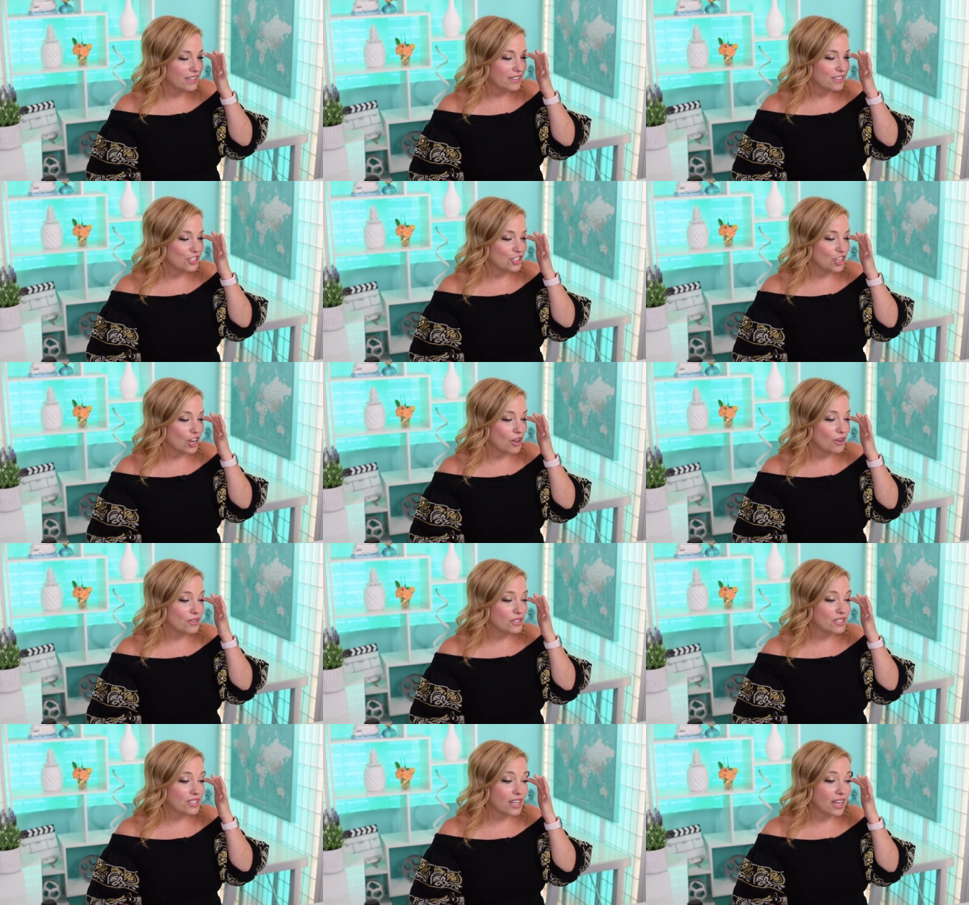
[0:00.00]

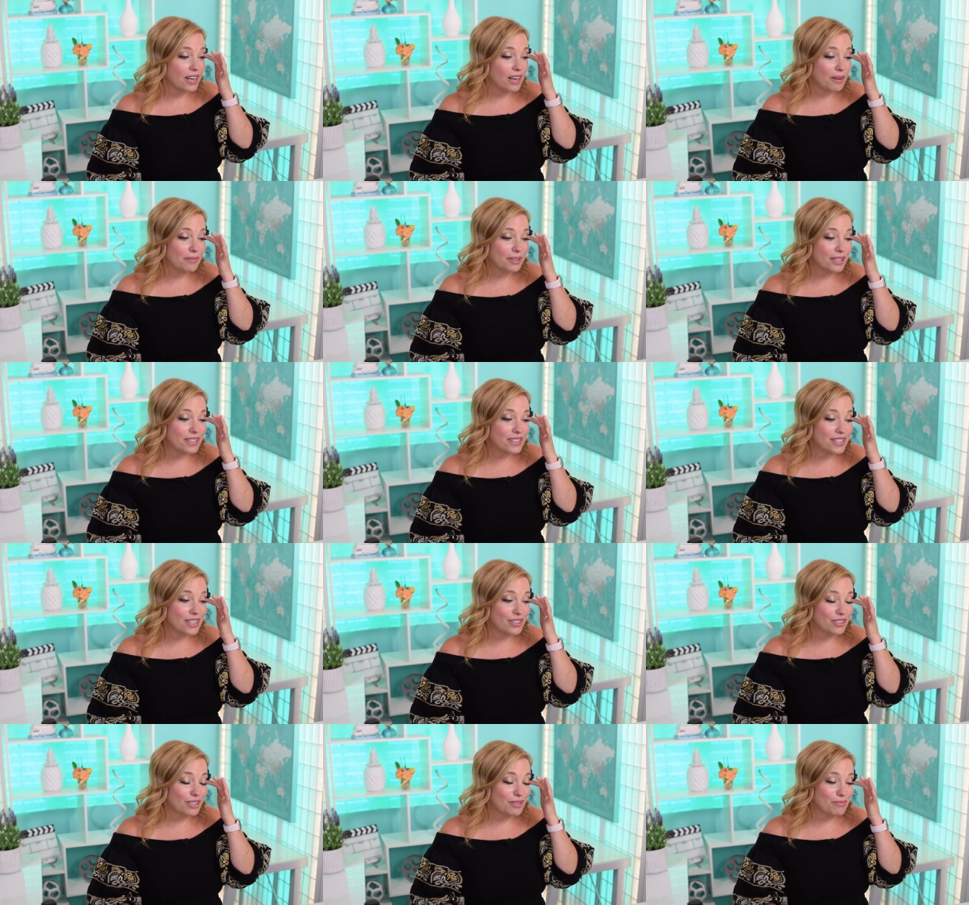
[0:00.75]
Joe said, I'm
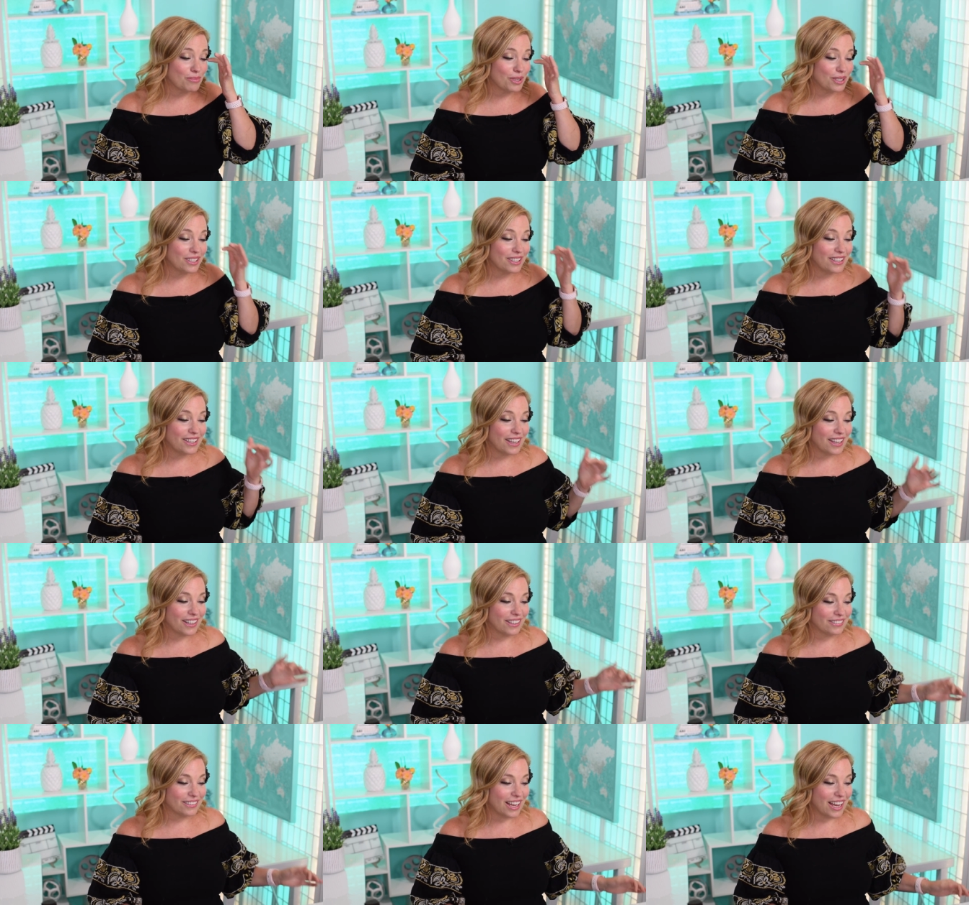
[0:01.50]
considering booking
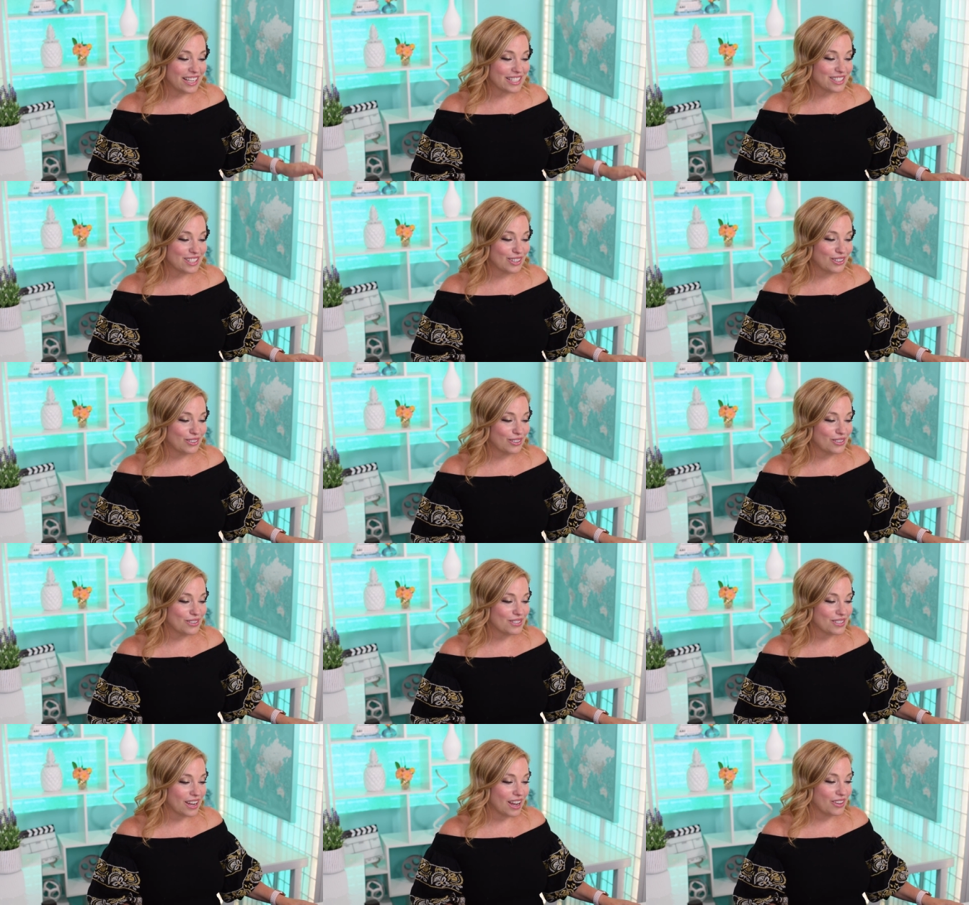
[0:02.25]
an Alaska
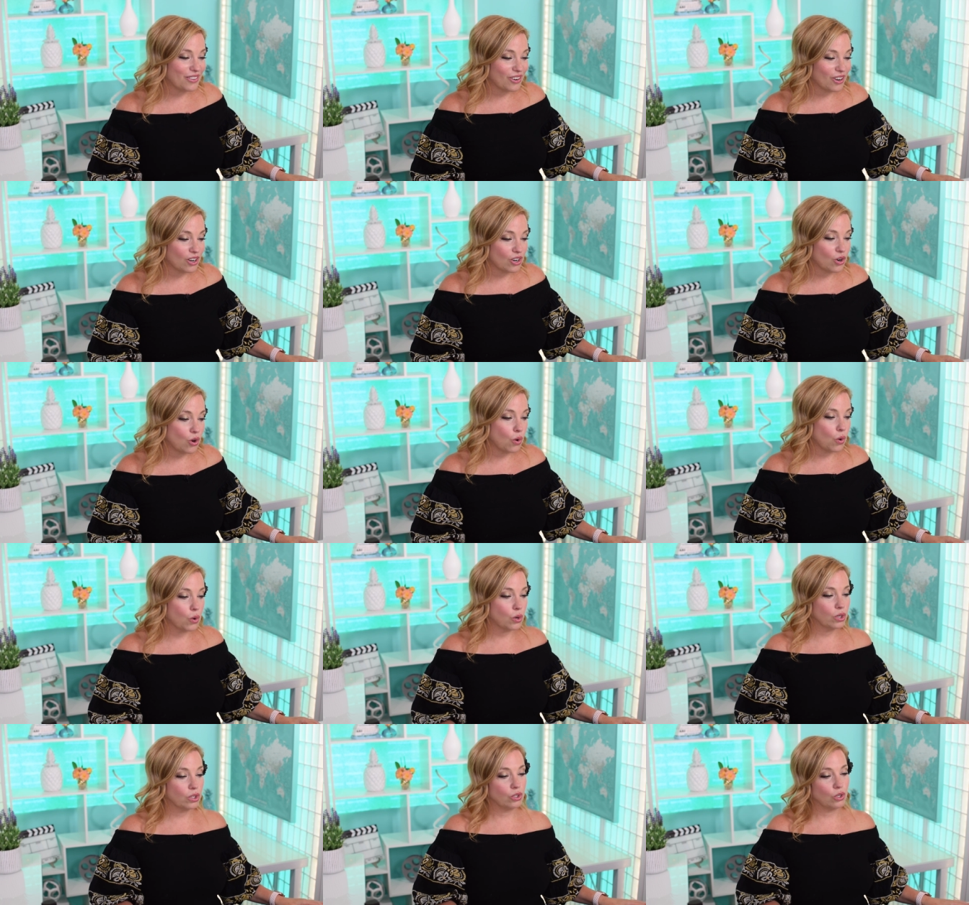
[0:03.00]
cruise either on
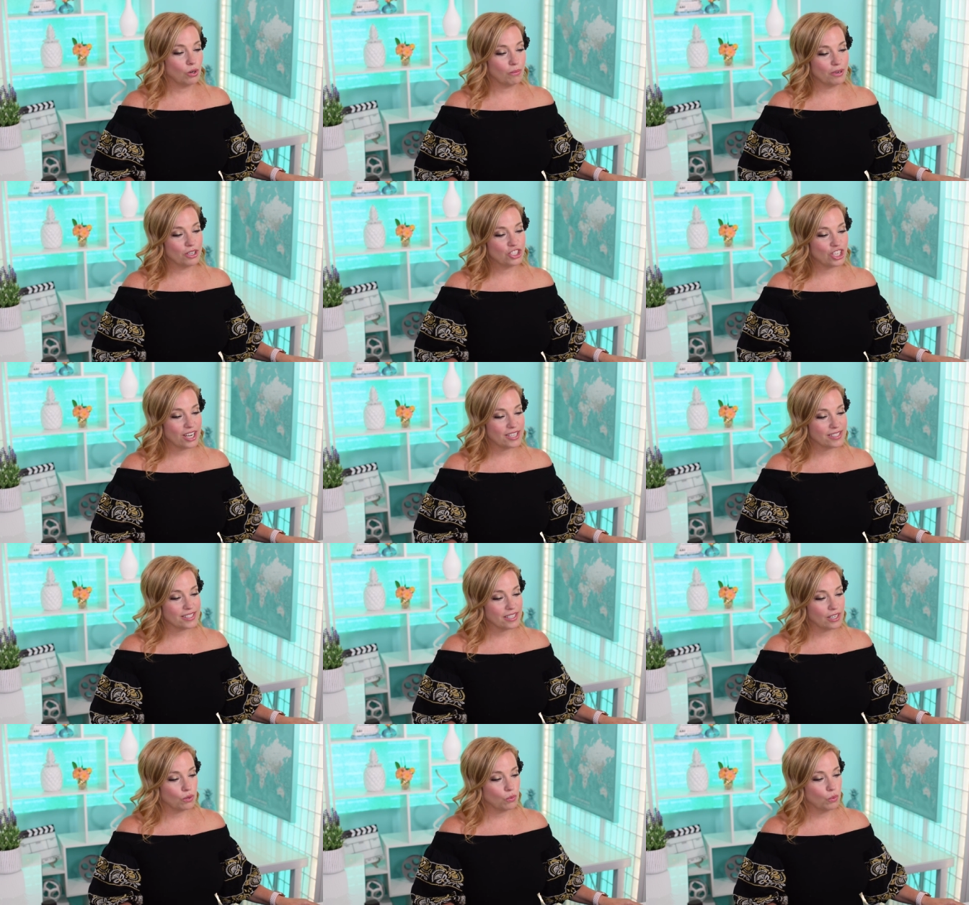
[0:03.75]
Coral or
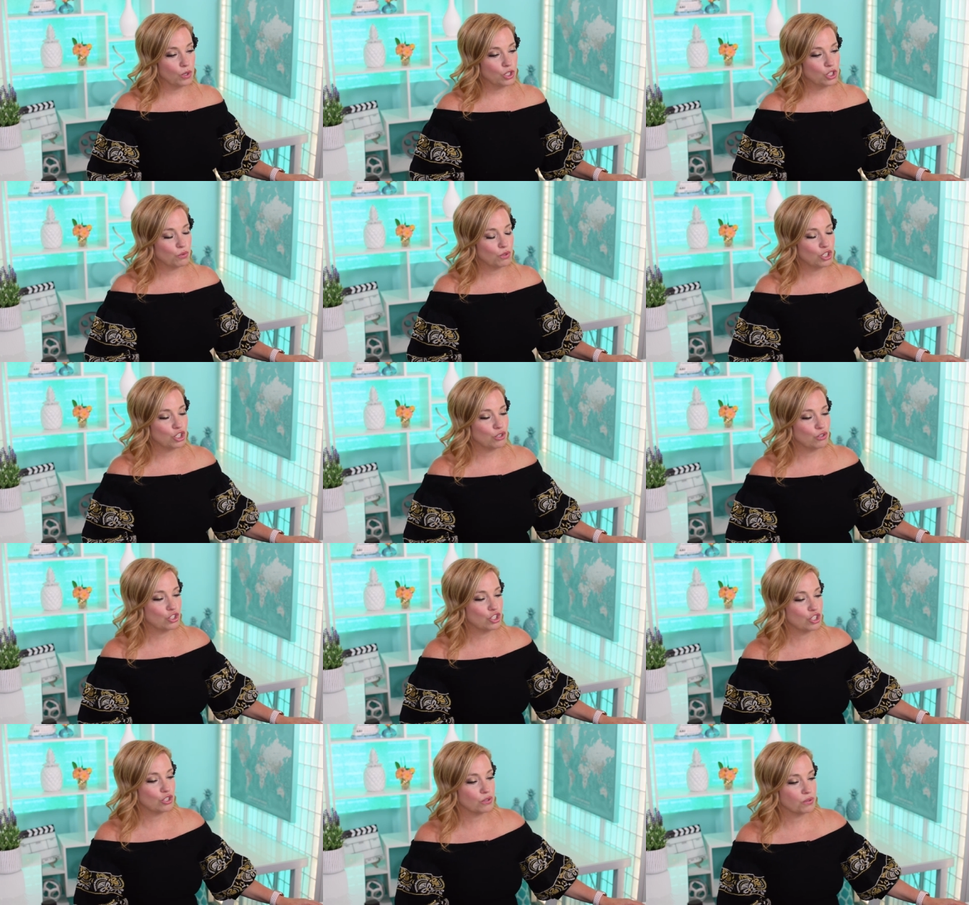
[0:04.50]
Majestic. Which would you
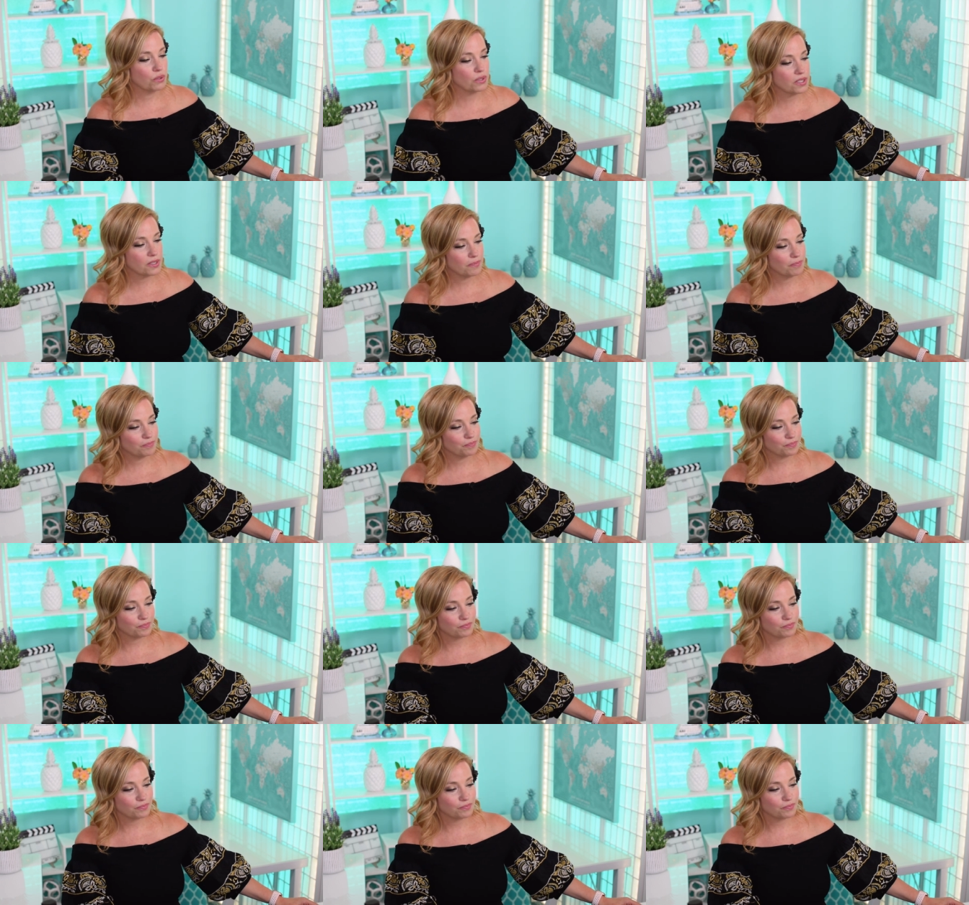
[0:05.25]
choose?